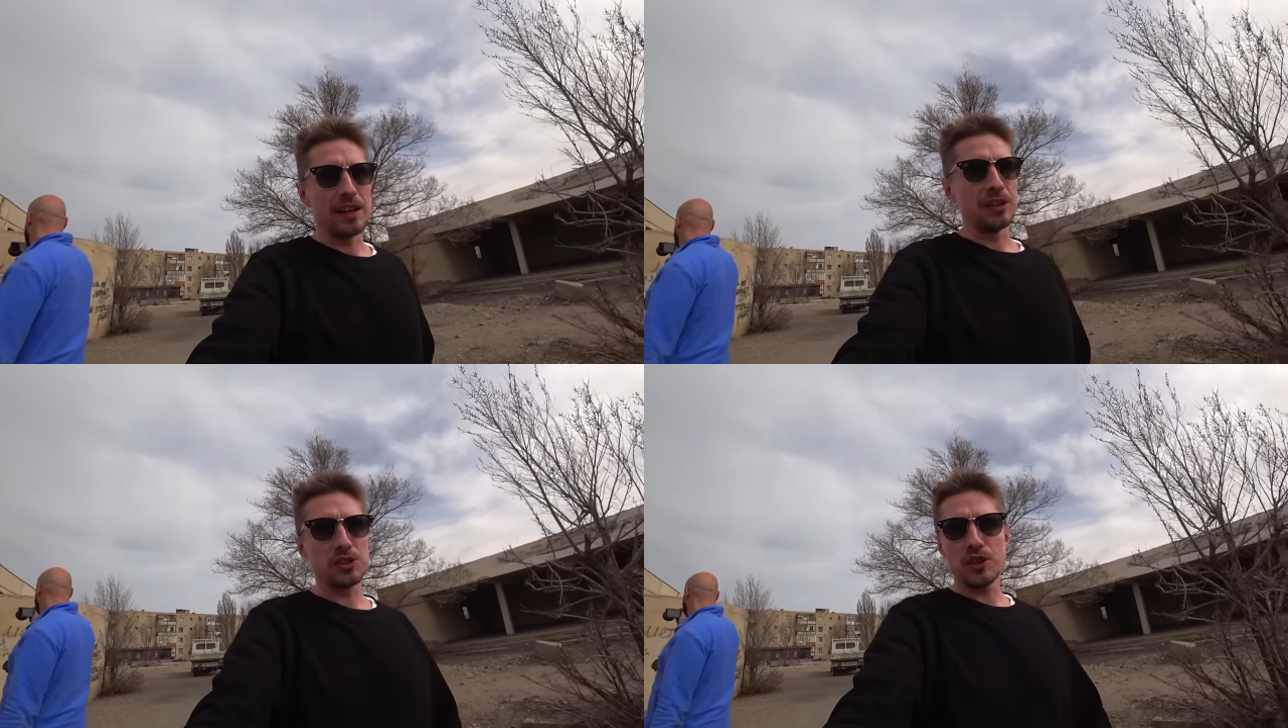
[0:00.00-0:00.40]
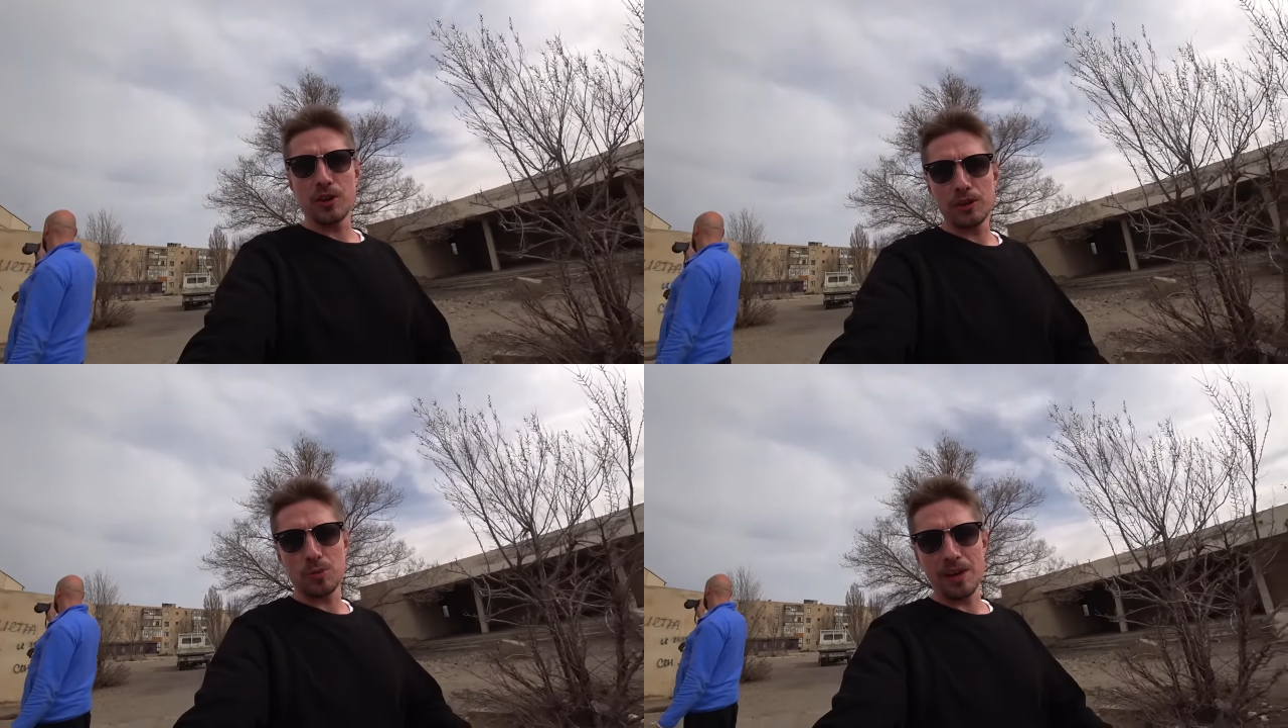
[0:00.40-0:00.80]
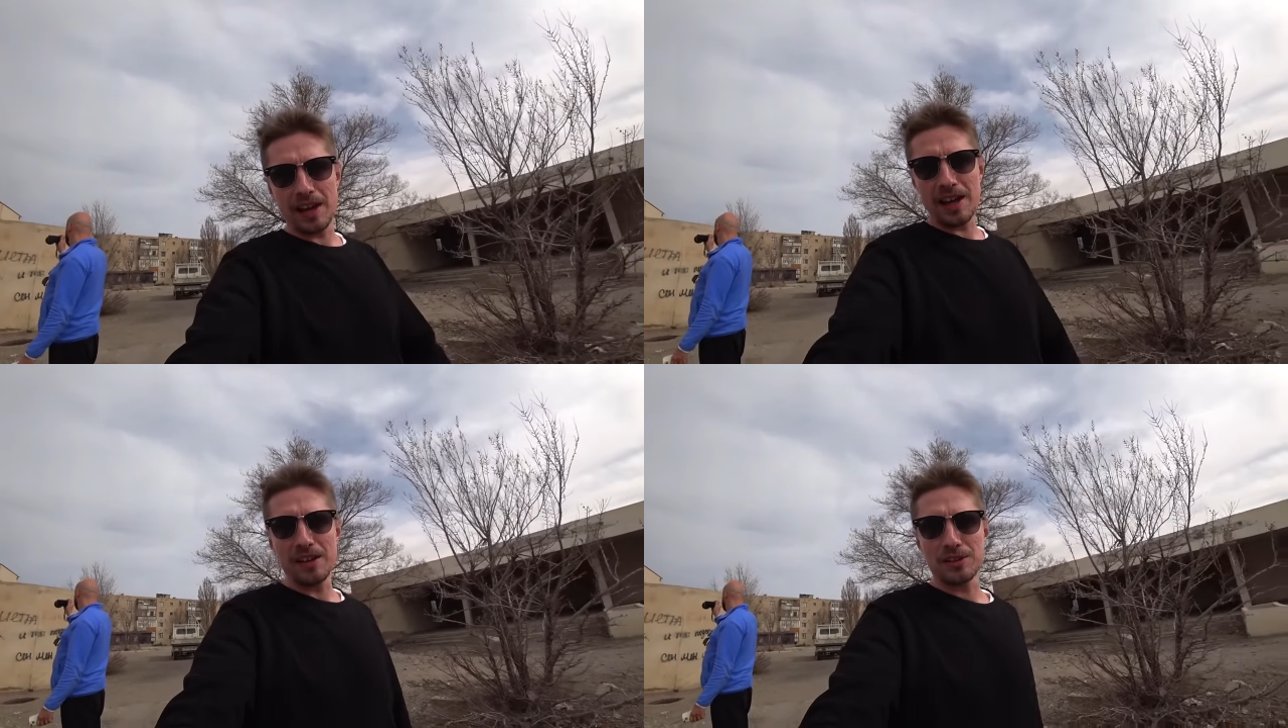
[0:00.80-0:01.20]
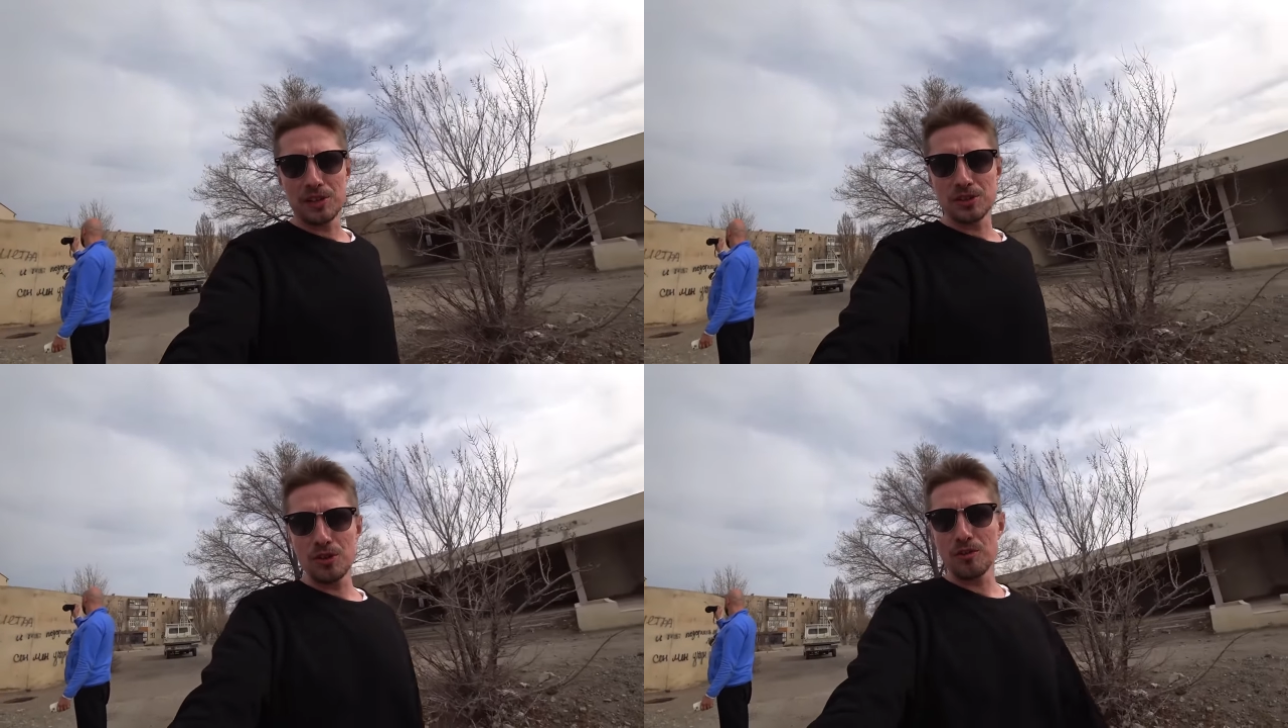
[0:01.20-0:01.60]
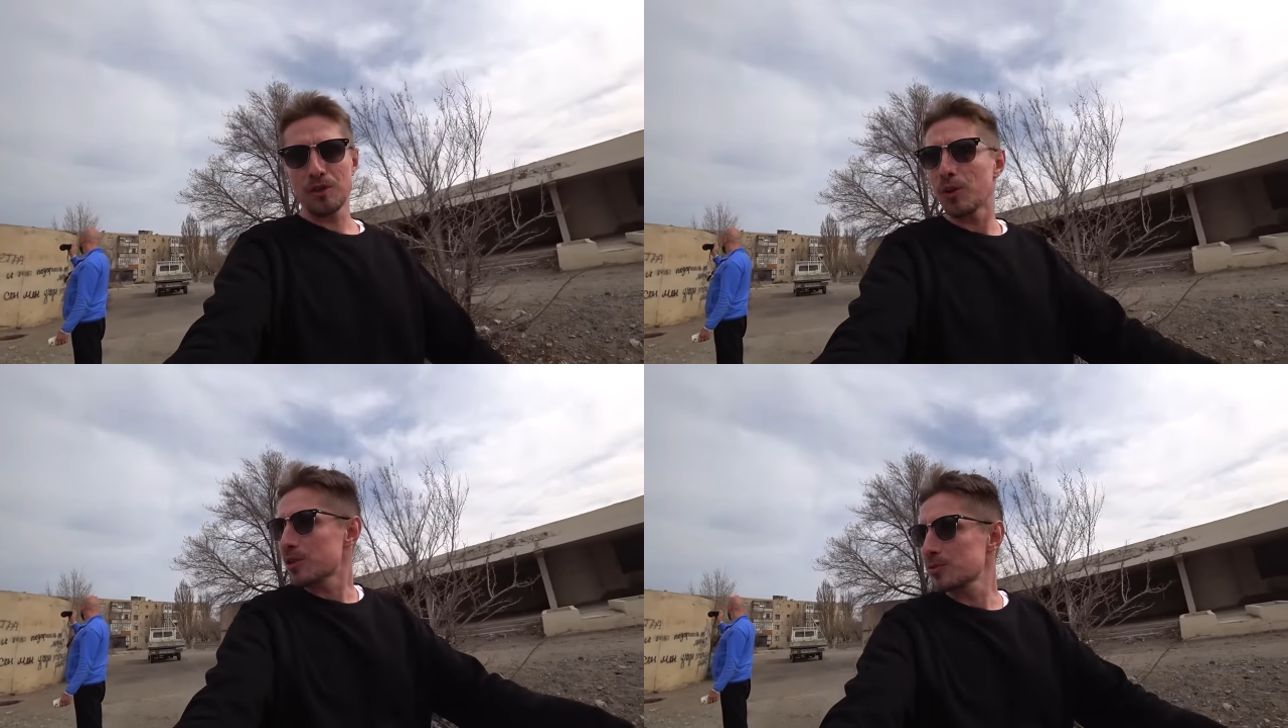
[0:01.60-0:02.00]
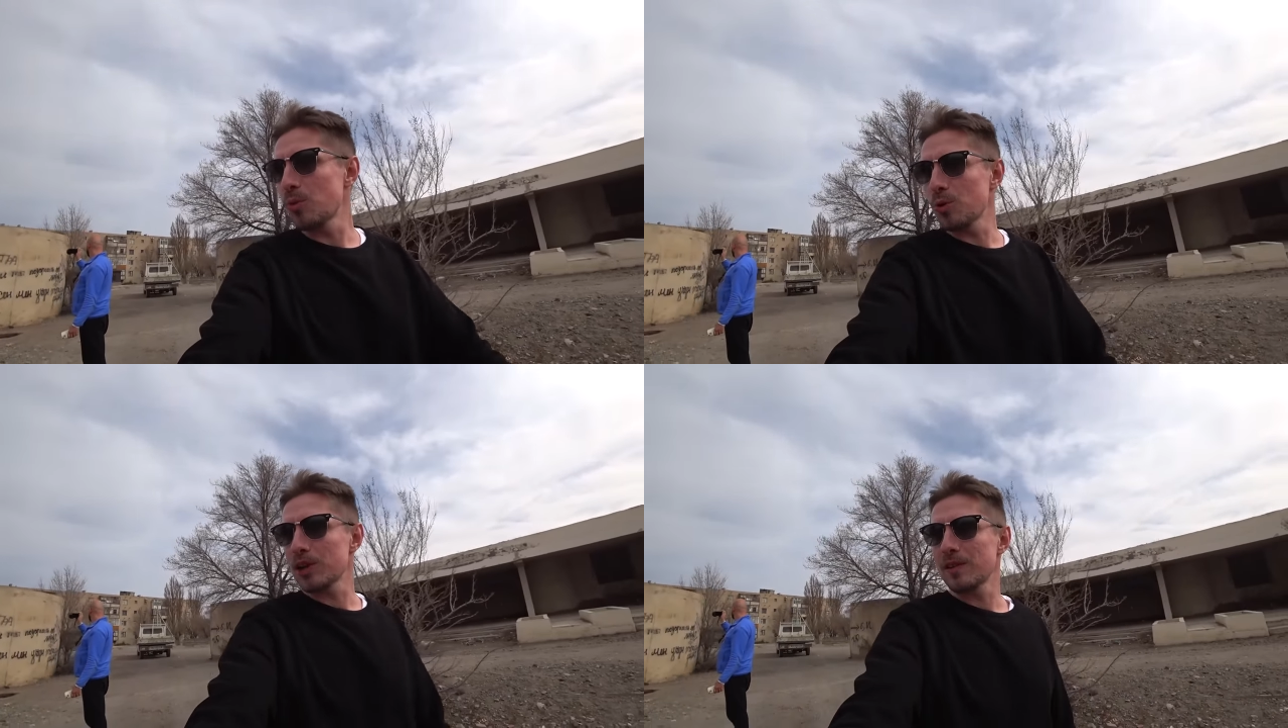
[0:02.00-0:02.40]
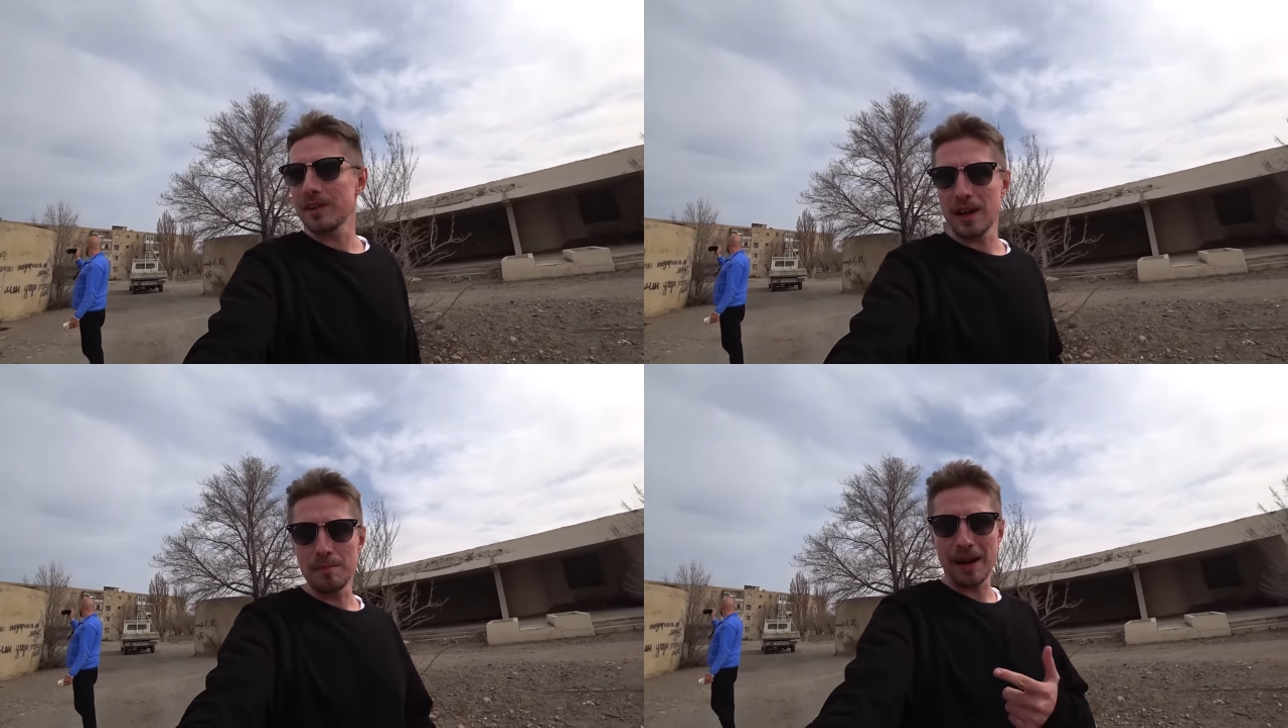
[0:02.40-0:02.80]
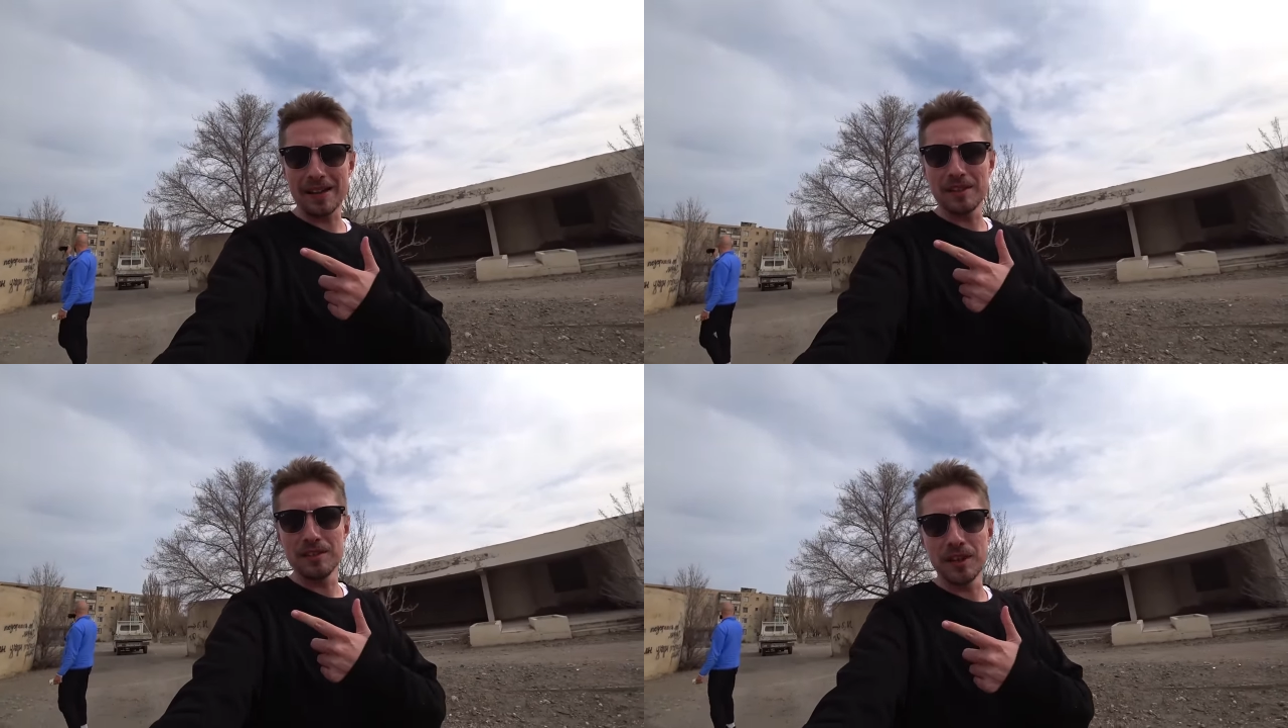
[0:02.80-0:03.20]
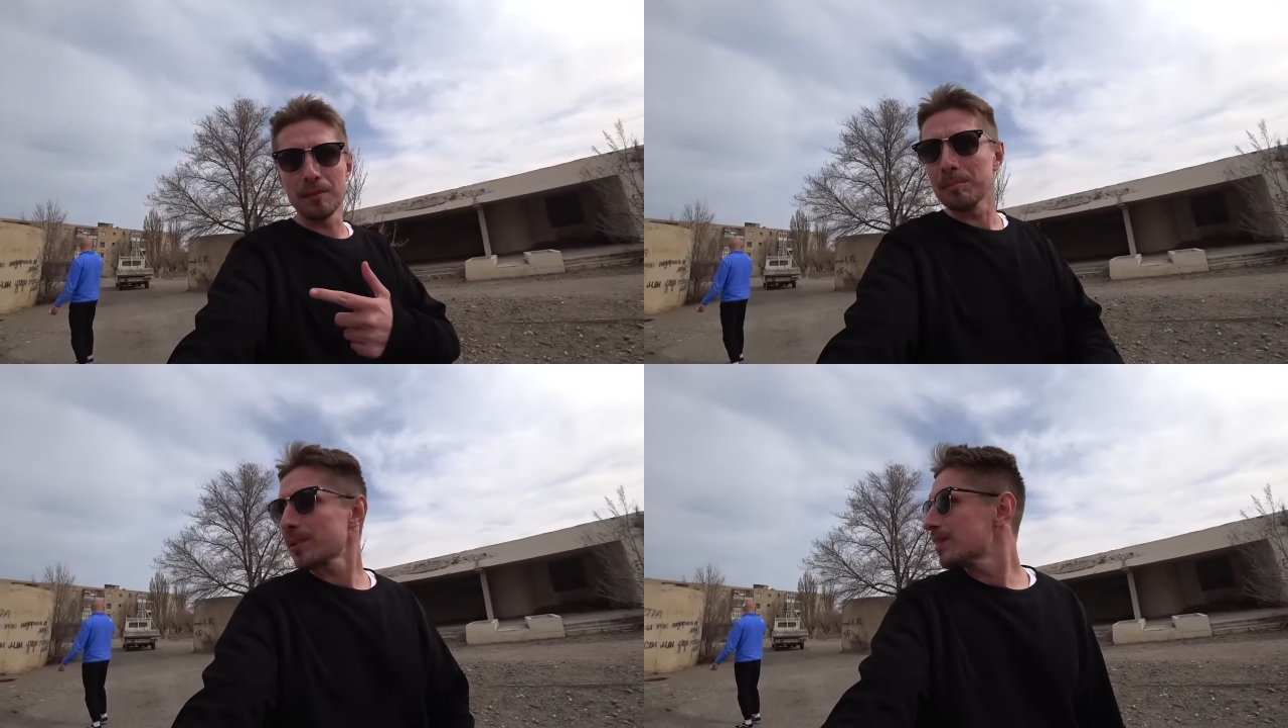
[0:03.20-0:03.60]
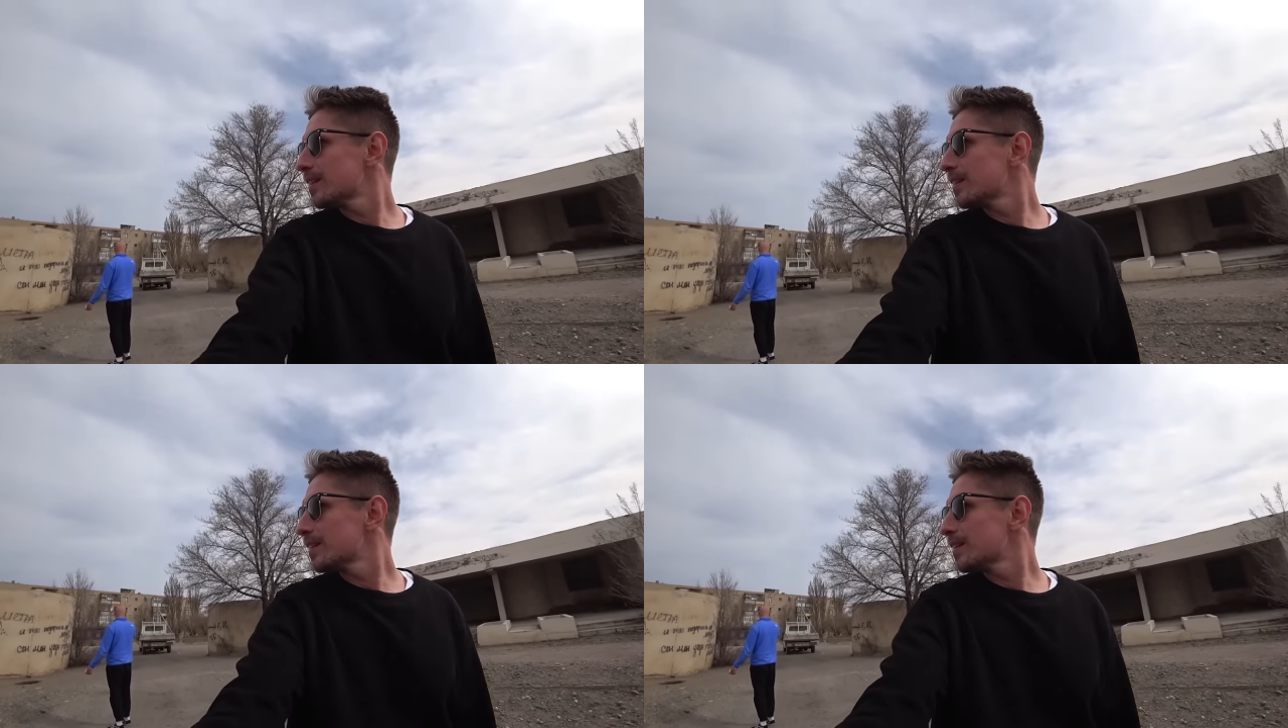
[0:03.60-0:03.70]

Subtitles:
They're just curious why the hell is there two foreigners walking around that abandoned dump.